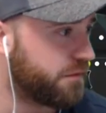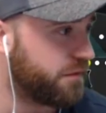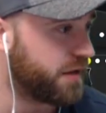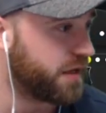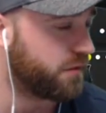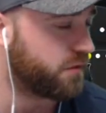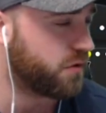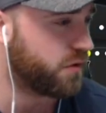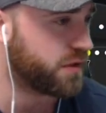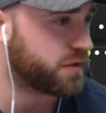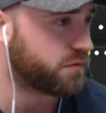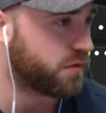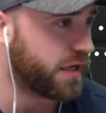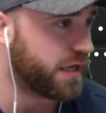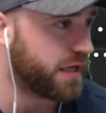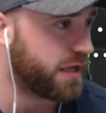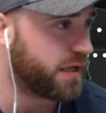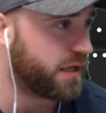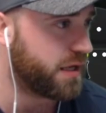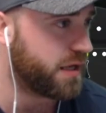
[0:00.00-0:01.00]
I think I got this
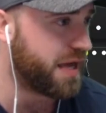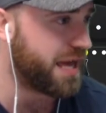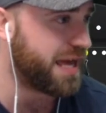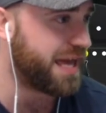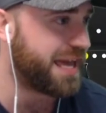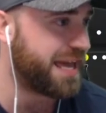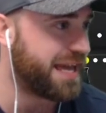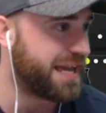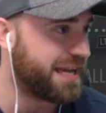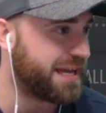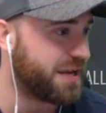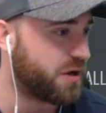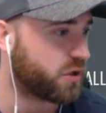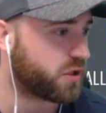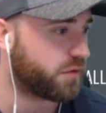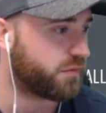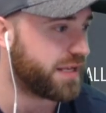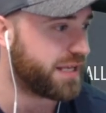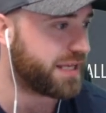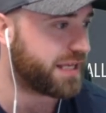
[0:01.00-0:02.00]
right. Hey,
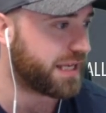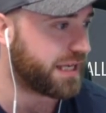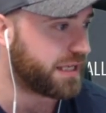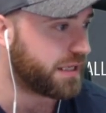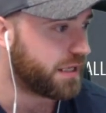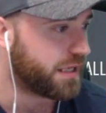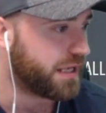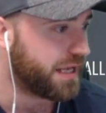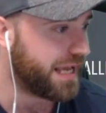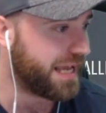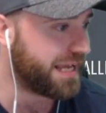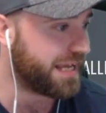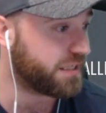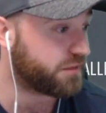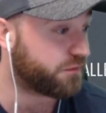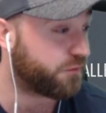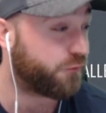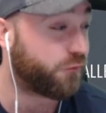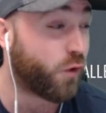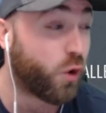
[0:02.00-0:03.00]
Okariki. He
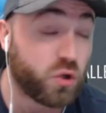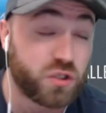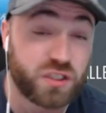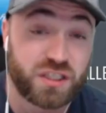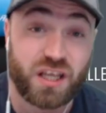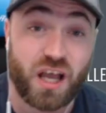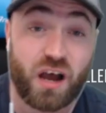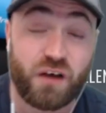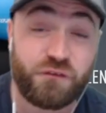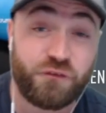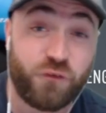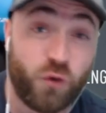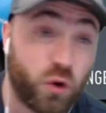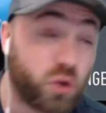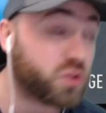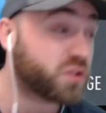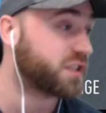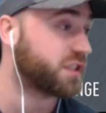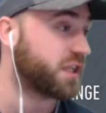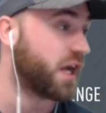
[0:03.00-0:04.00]
is four-star,
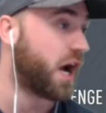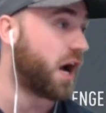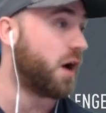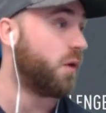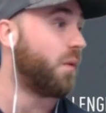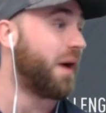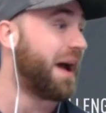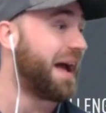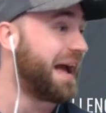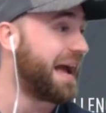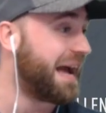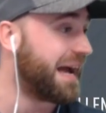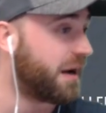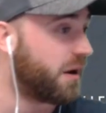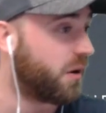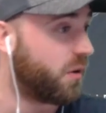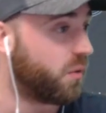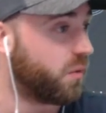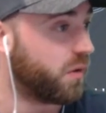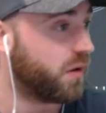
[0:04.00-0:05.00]
four-star.
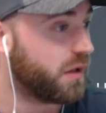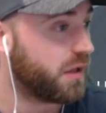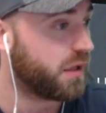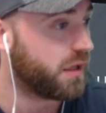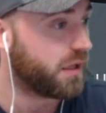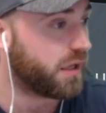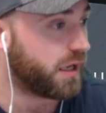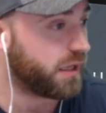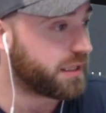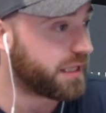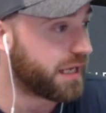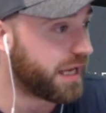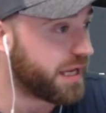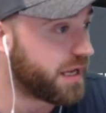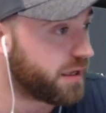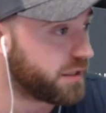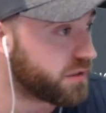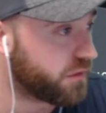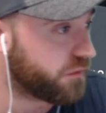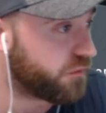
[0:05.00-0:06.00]
Wow. Okay,
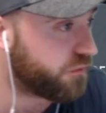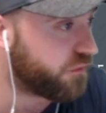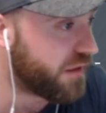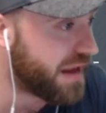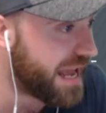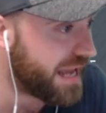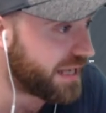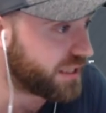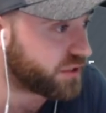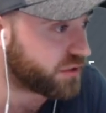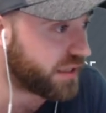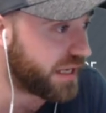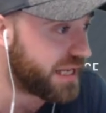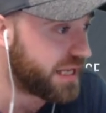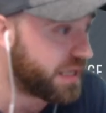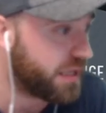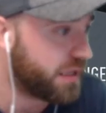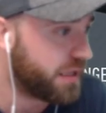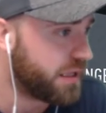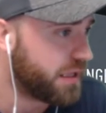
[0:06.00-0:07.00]
he's got flair
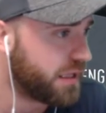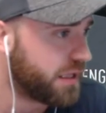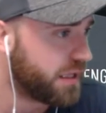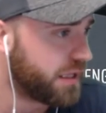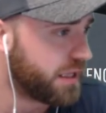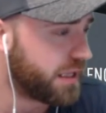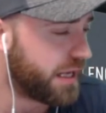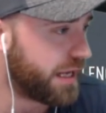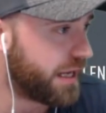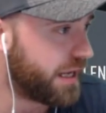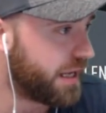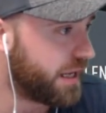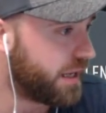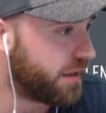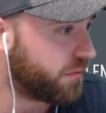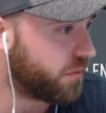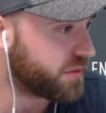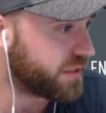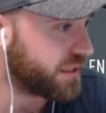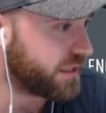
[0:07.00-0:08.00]
trait.
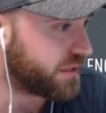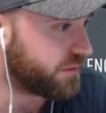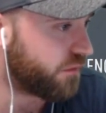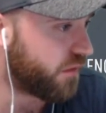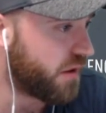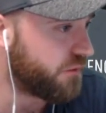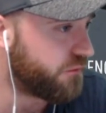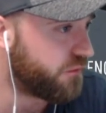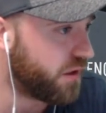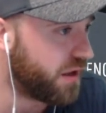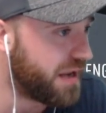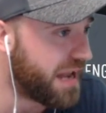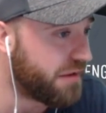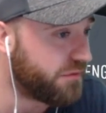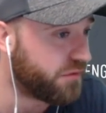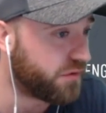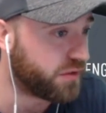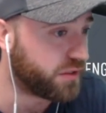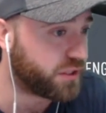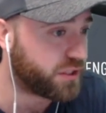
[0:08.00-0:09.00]
Uh, what was he? five foot
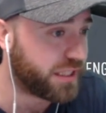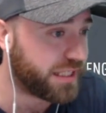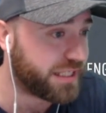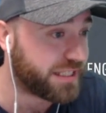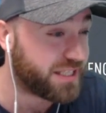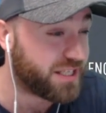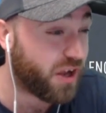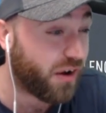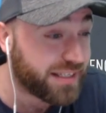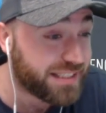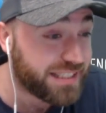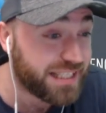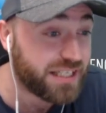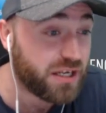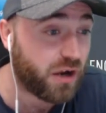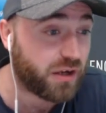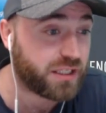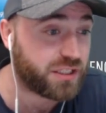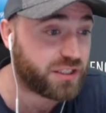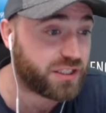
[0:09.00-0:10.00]
eleven. Geez,
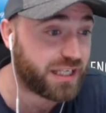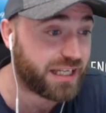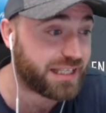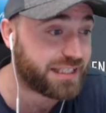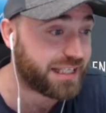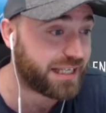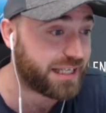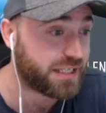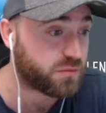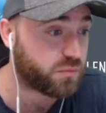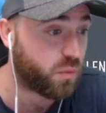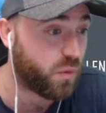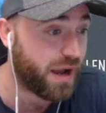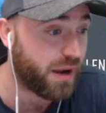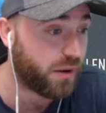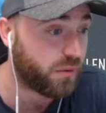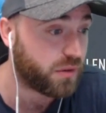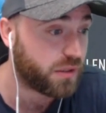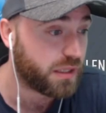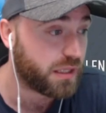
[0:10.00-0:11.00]
ninety-nine agility as
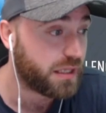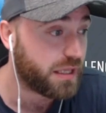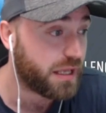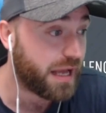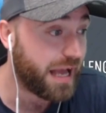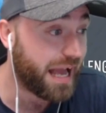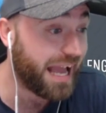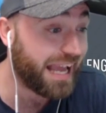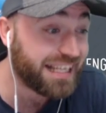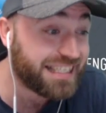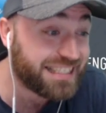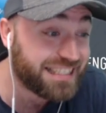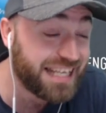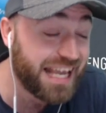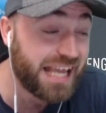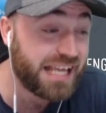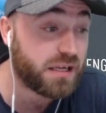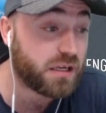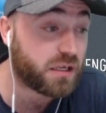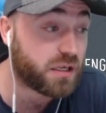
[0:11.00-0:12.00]
well.
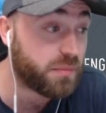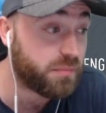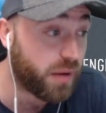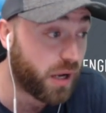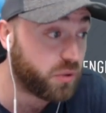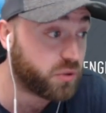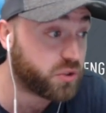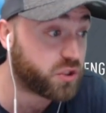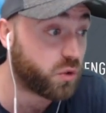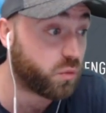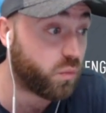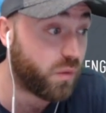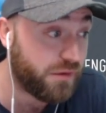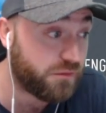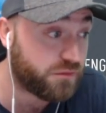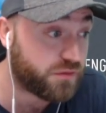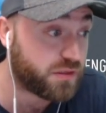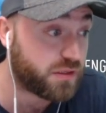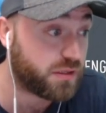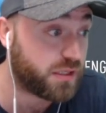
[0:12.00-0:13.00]
eighty-eight composure
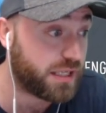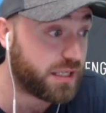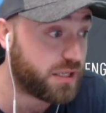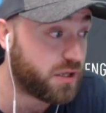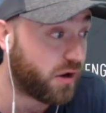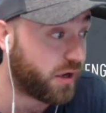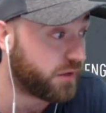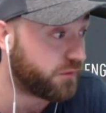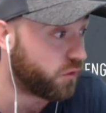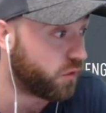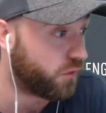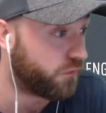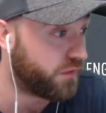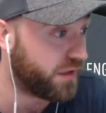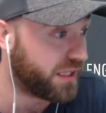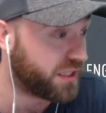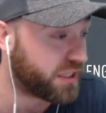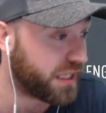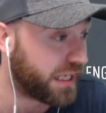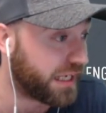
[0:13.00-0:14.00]
with the ninety-four
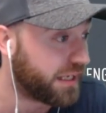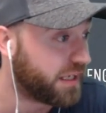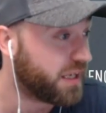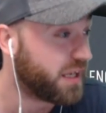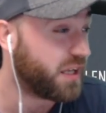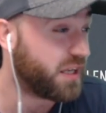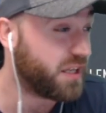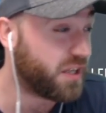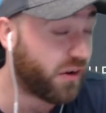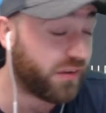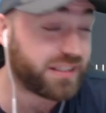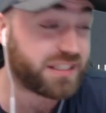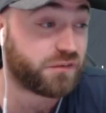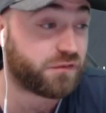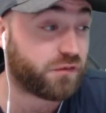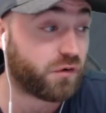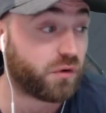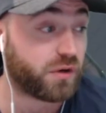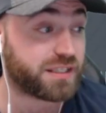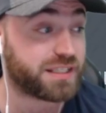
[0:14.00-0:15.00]
finishing.
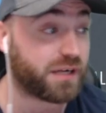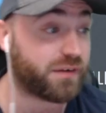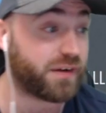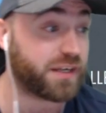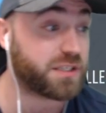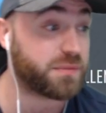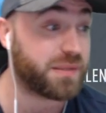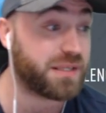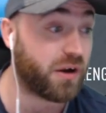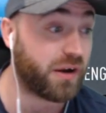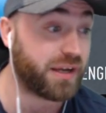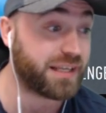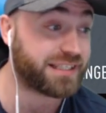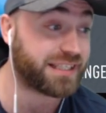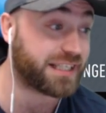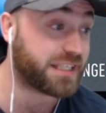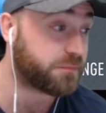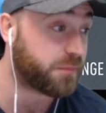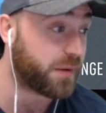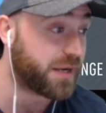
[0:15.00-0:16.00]
ninety-four acceleration with
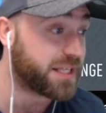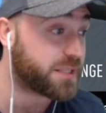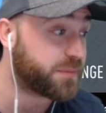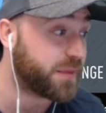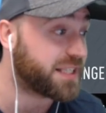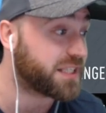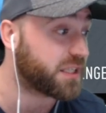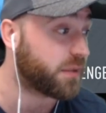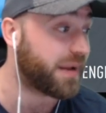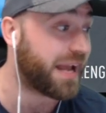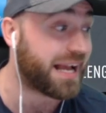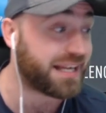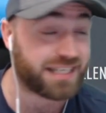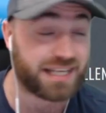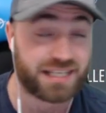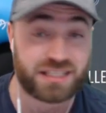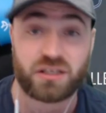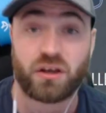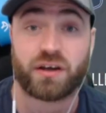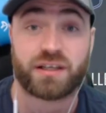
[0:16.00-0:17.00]
ninety-six sprint speed. So he
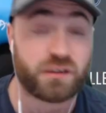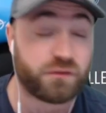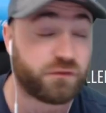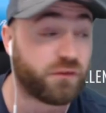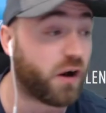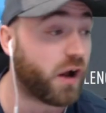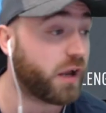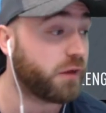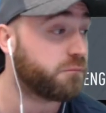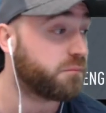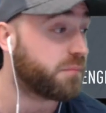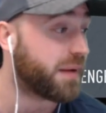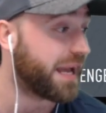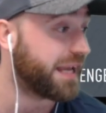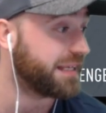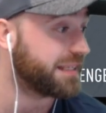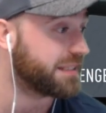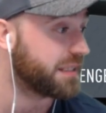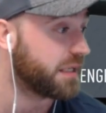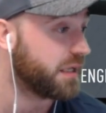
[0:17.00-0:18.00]
actually has ninety-five
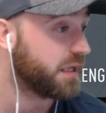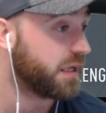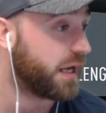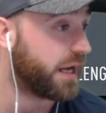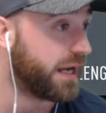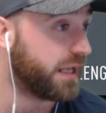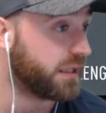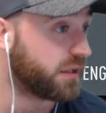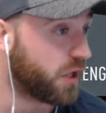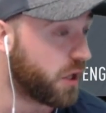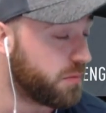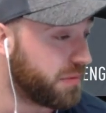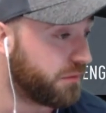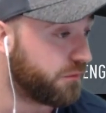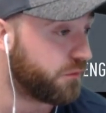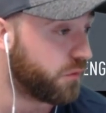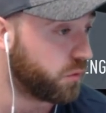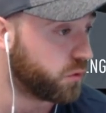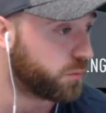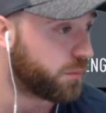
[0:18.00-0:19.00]
pace. Uh, don't be
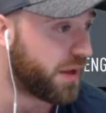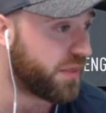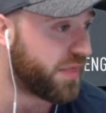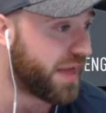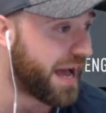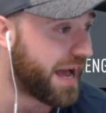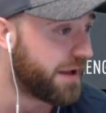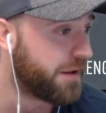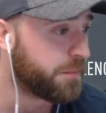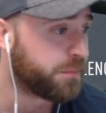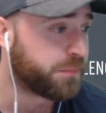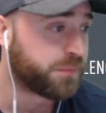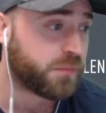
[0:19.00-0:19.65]
fooled by that.